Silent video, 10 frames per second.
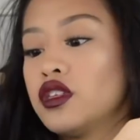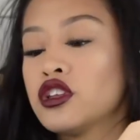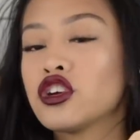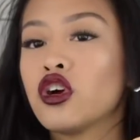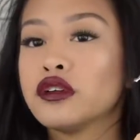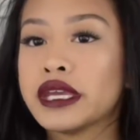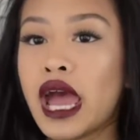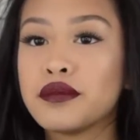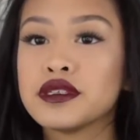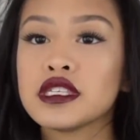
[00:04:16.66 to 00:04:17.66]
I think they're called
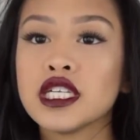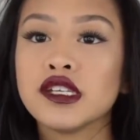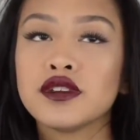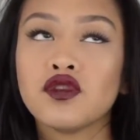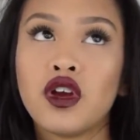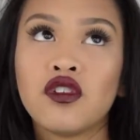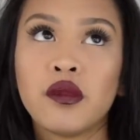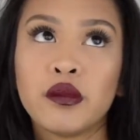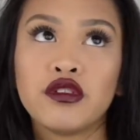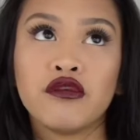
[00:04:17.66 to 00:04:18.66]
cap sleeves if I
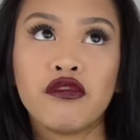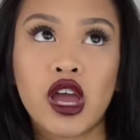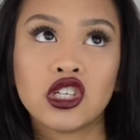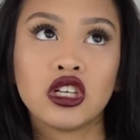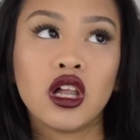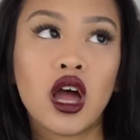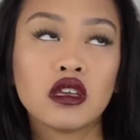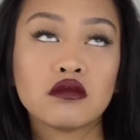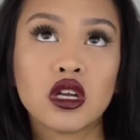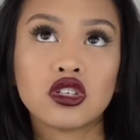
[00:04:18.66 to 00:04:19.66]
remember from fashion
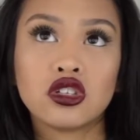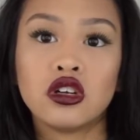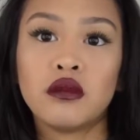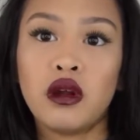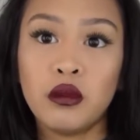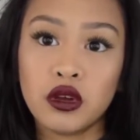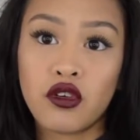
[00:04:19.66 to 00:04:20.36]
class. I'm not sure. I'm probably